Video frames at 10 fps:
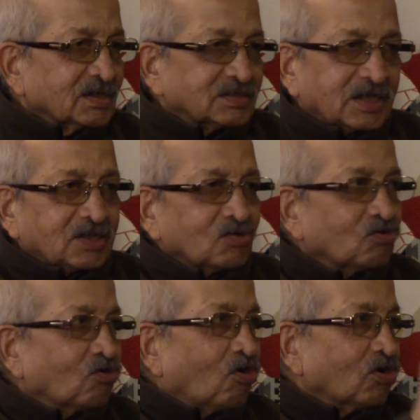there is no
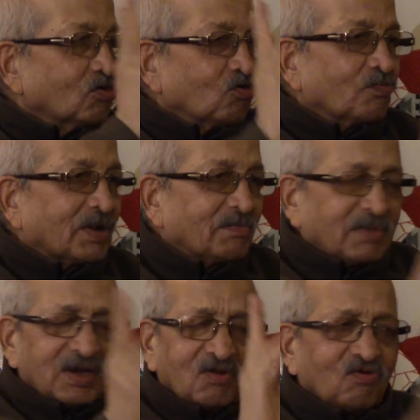God, no
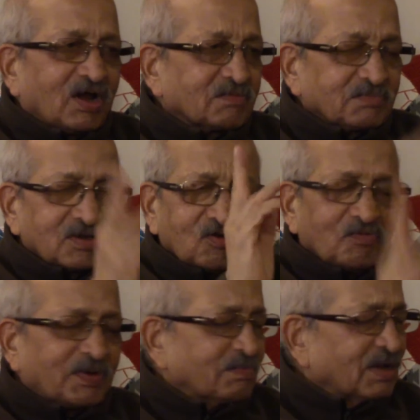Brahman, no Atman, no
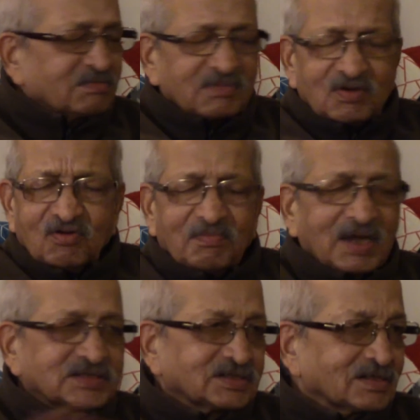Paramatman, no
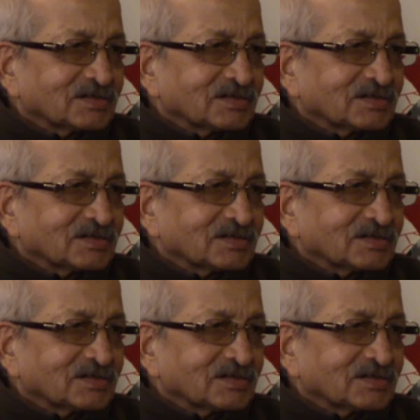Master.